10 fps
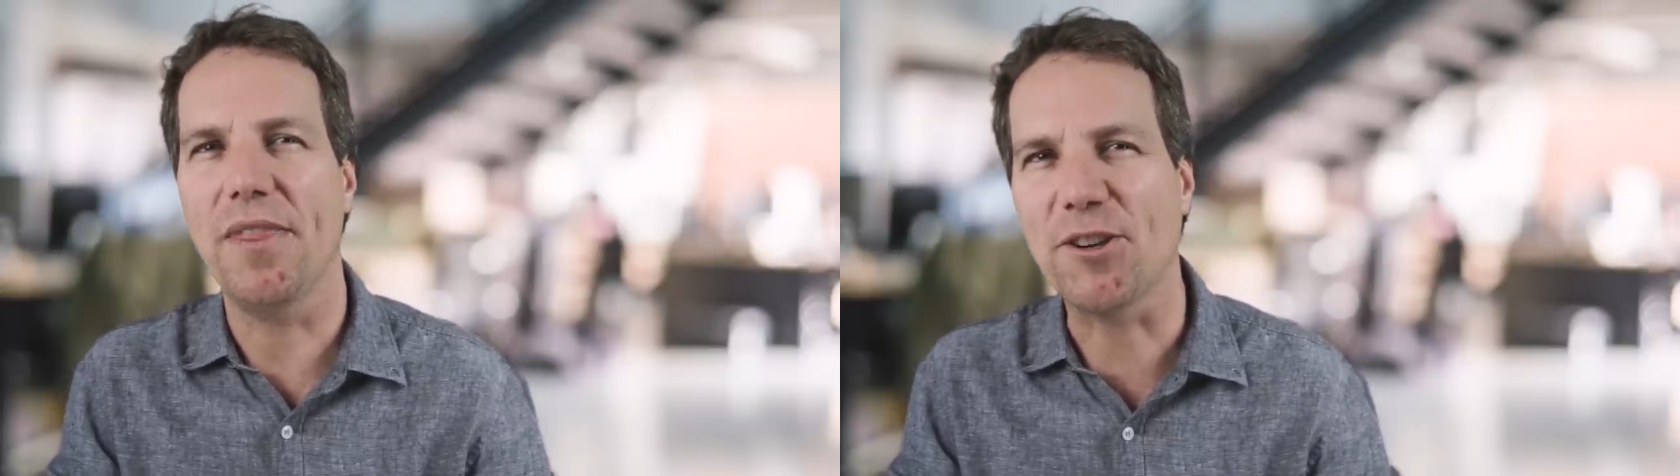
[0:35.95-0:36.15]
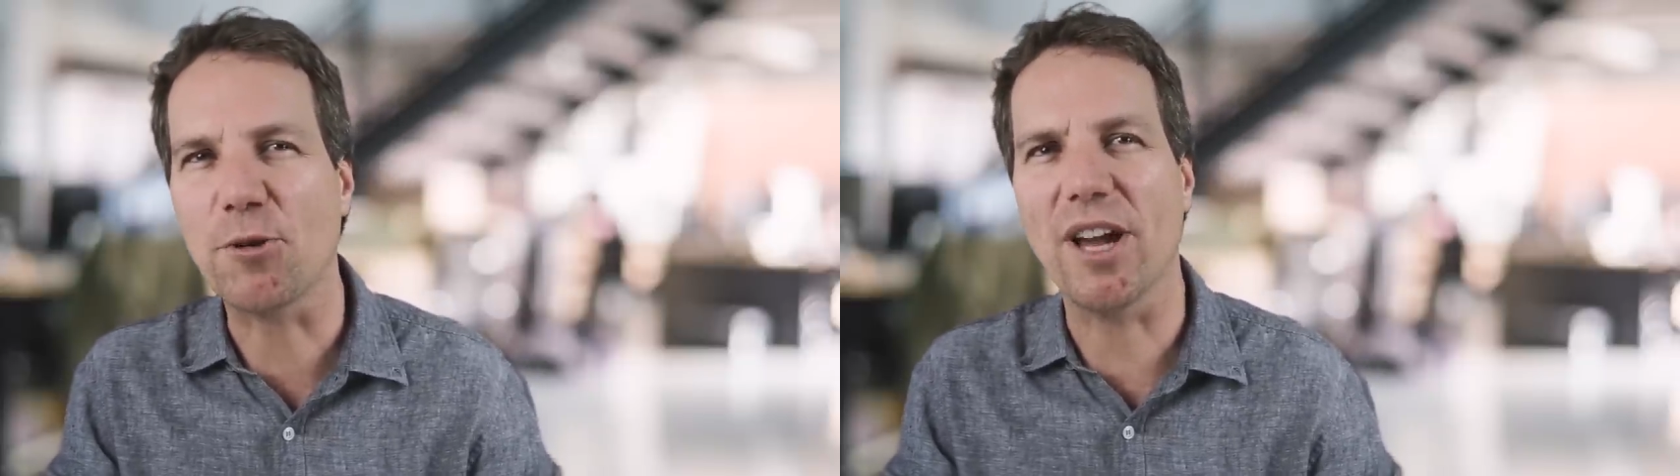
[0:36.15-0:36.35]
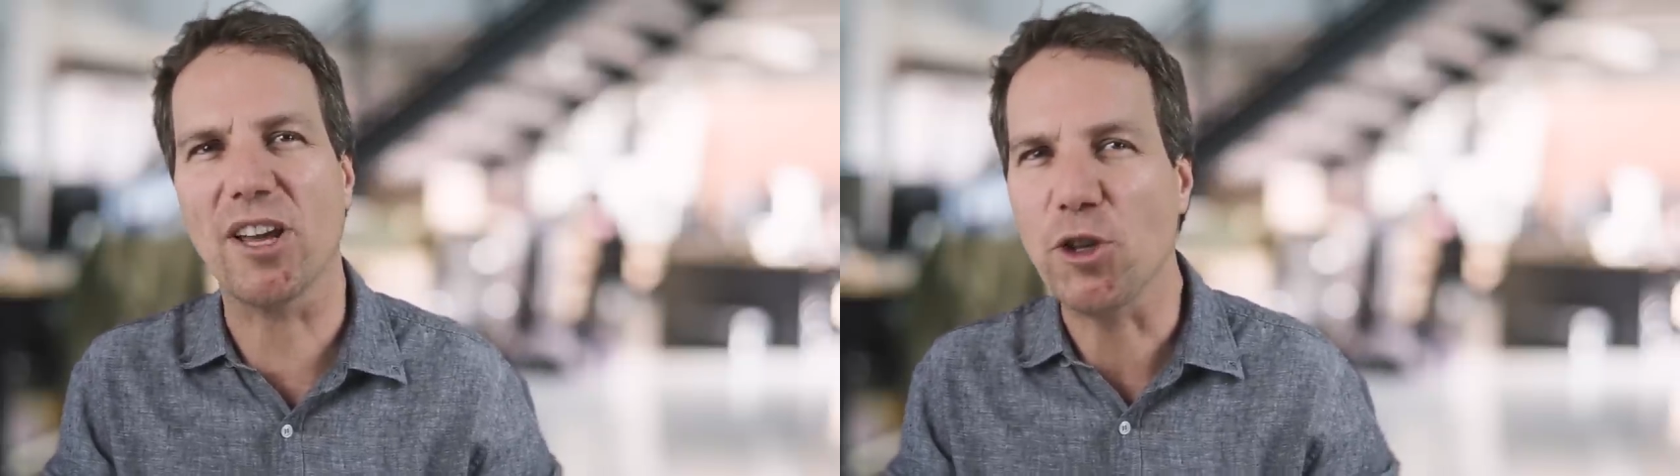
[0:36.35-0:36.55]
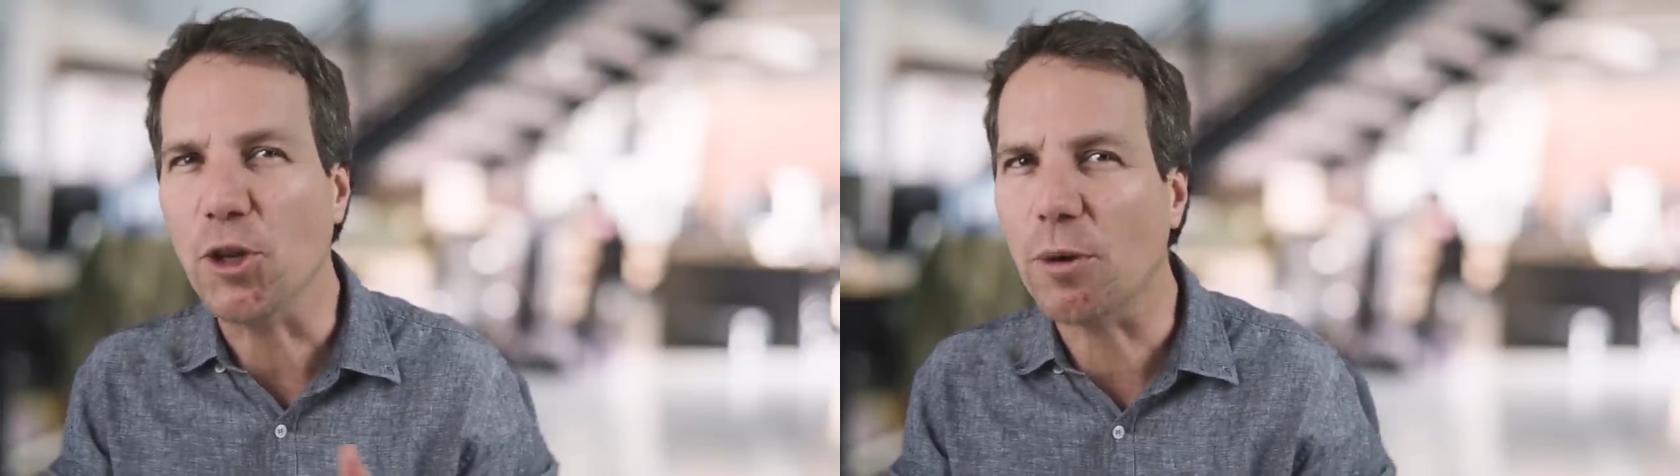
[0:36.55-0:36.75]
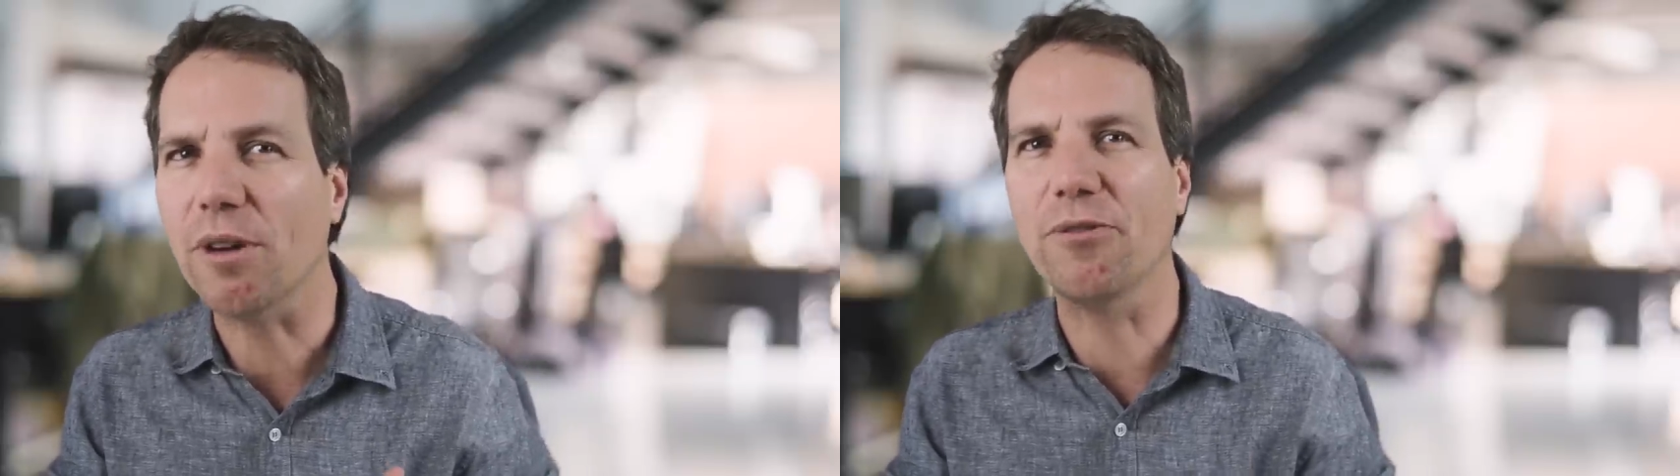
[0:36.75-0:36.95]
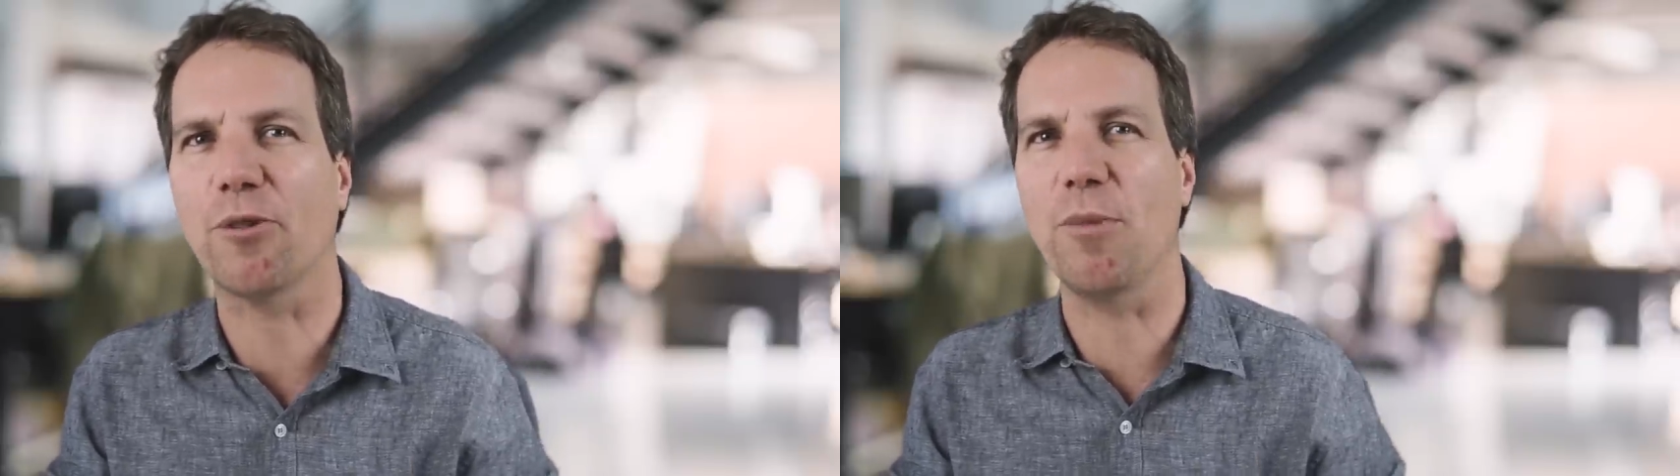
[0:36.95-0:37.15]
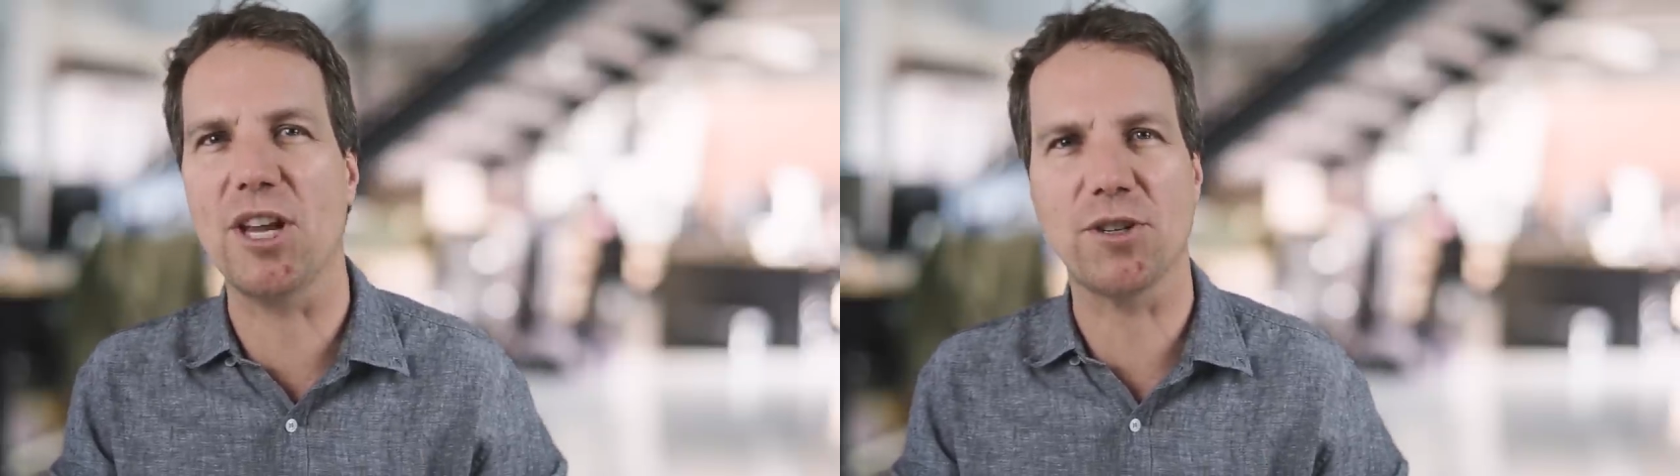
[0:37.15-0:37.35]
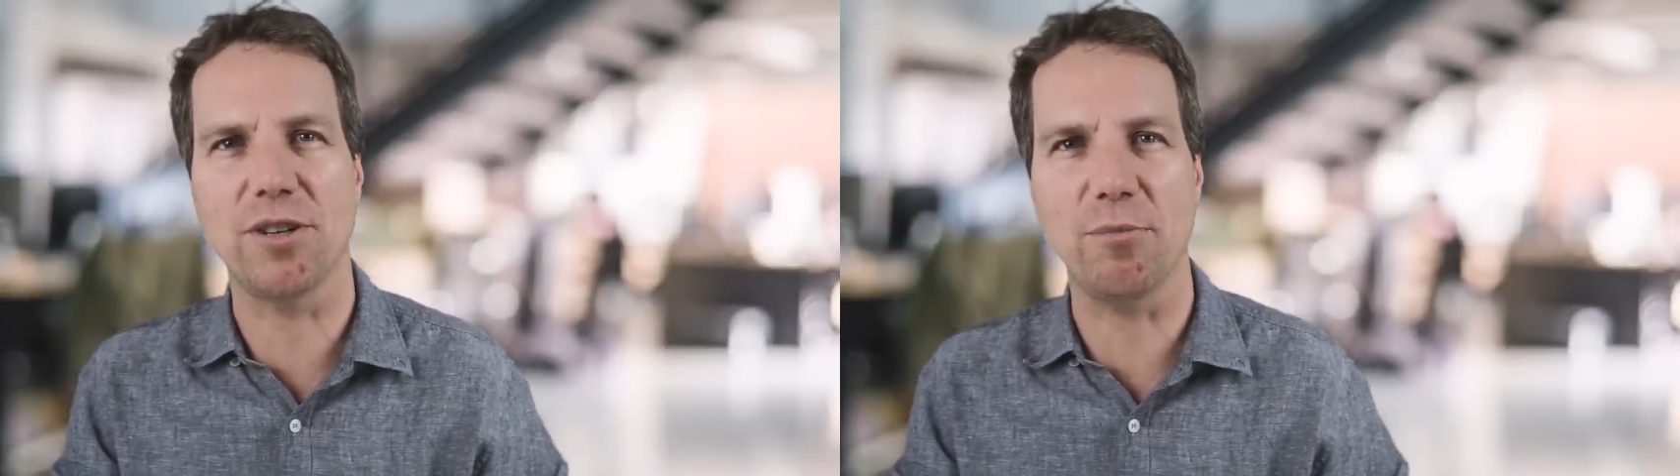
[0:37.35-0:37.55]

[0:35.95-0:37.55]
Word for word: they track your information